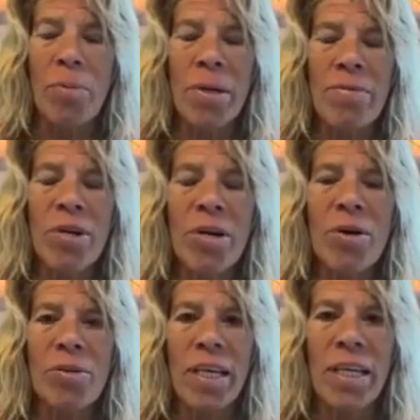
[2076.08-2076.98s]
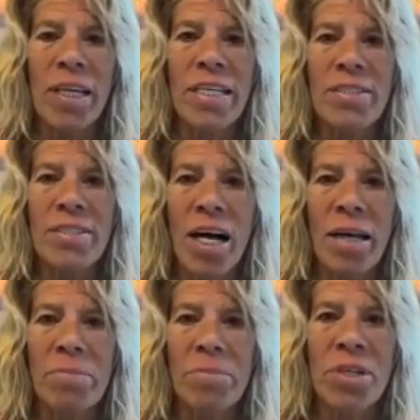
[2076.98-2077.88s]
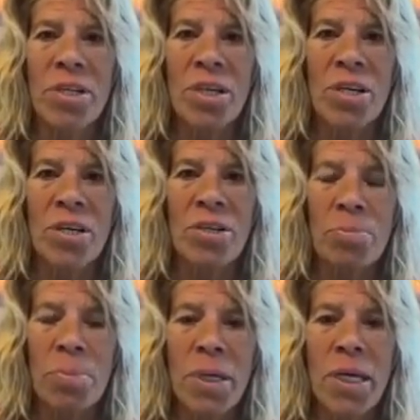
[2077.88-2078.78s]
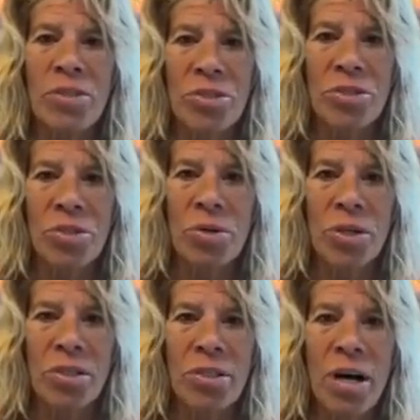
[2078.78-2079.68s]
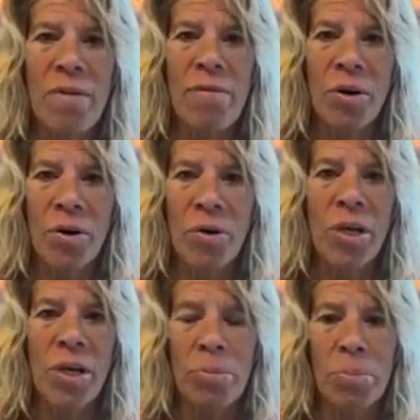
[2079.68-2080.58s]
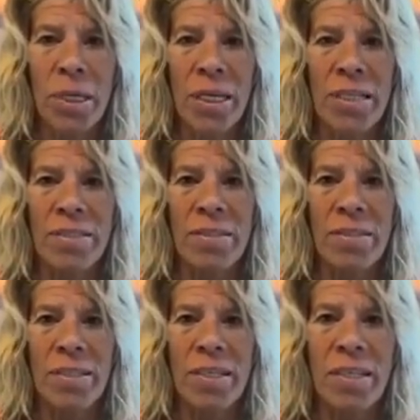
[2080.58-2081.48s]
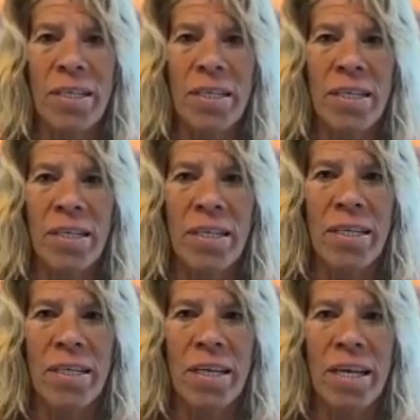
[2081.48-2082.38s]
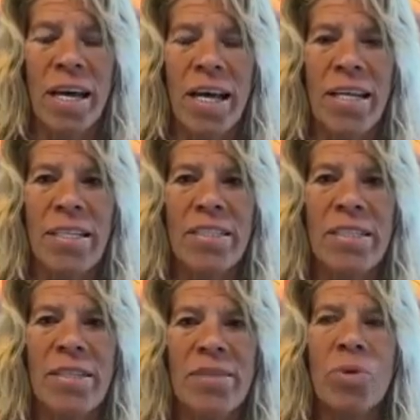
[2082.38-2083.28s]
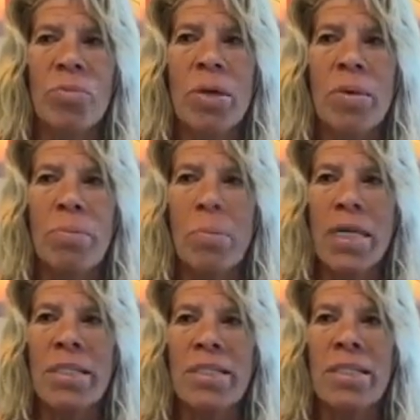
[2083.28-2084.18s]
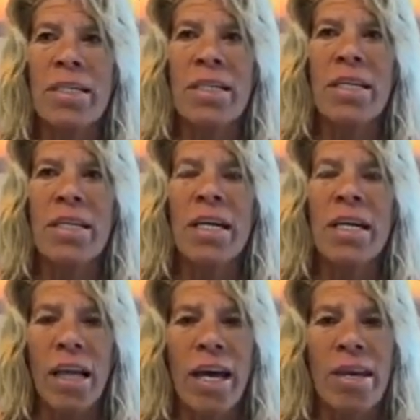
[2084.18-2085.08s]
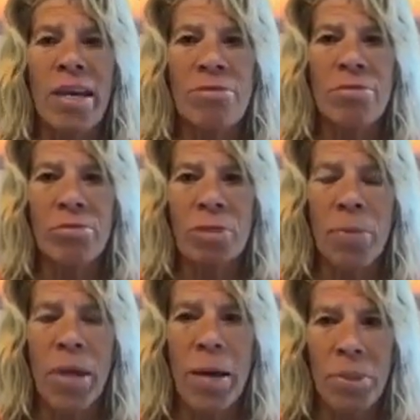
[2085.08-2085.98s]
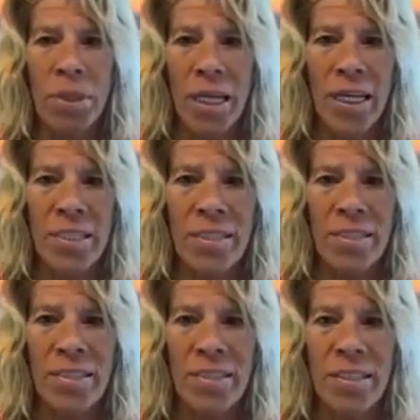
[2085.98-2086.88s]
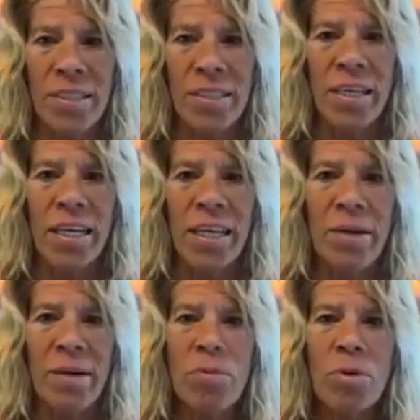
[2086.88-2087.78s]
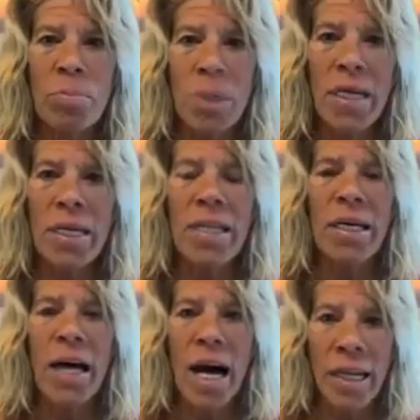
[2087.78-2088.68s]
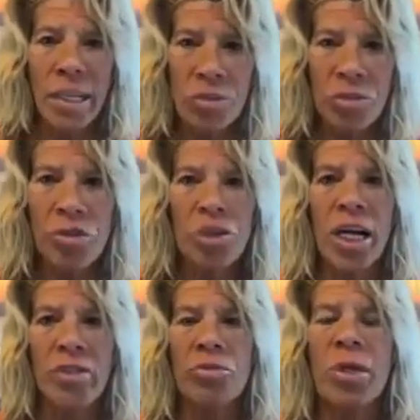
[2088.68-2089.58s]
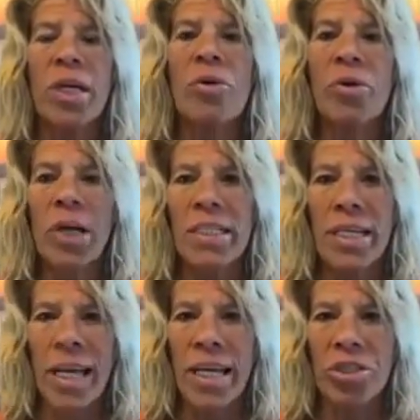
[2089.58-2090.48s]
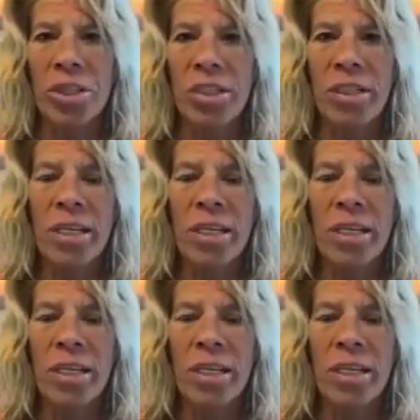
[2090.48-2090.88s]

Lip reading: pivotal in these times to be a steward of our own inner peace. And when we meet life from that place, it will be the guiding trajectory and orientation